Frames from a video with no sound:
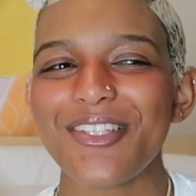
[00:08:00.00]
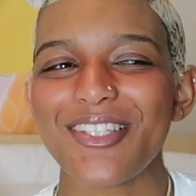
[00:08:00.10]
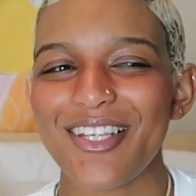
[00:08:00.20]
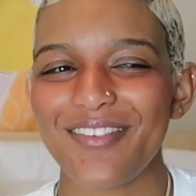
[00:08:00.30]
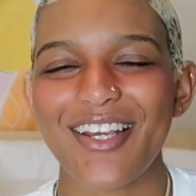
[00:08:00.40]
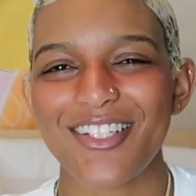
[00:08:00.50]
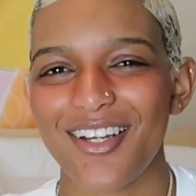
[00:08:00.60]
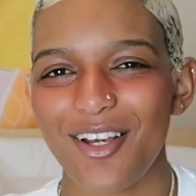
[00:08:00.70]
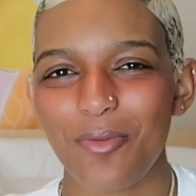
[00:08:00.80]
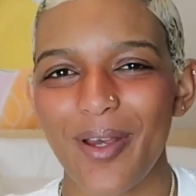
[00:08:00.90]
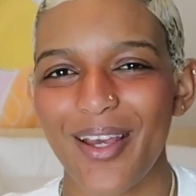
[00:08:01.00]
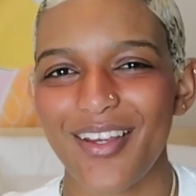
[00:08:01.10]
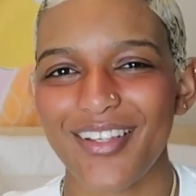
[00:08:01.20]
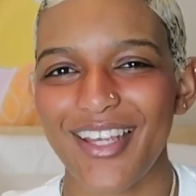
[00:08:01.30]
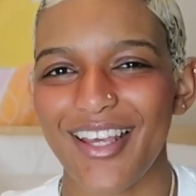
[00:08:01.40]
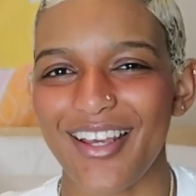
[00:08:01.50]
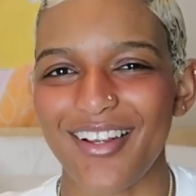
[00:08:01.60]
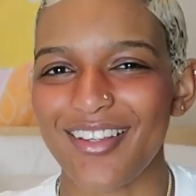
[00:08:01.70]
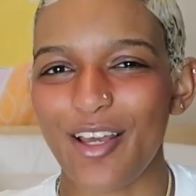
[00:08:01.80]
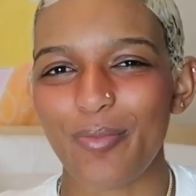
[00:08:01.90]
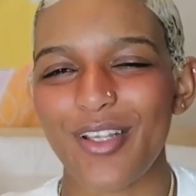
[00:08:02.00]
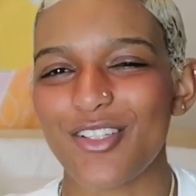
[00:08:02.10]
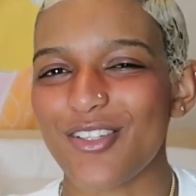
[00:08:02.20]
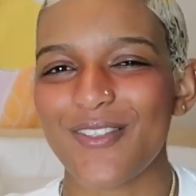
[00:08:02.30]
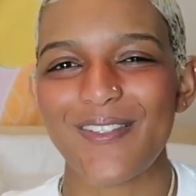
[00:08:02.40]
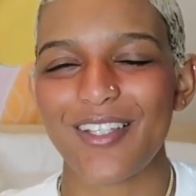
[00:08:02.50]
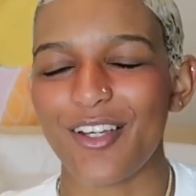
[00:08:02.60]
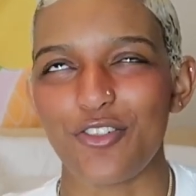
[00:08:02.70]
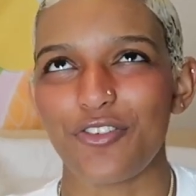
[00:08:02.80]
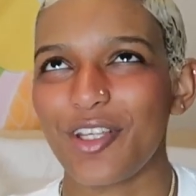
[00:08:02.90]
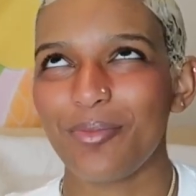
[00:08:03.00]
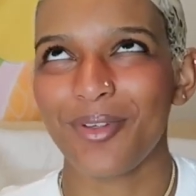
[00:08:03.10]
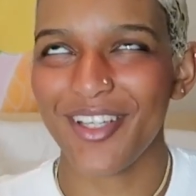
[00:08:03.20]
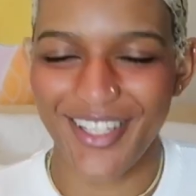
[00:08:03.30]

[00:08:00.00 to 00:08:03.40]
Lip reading: Stingray Chanel bag, and that'd be just a dream.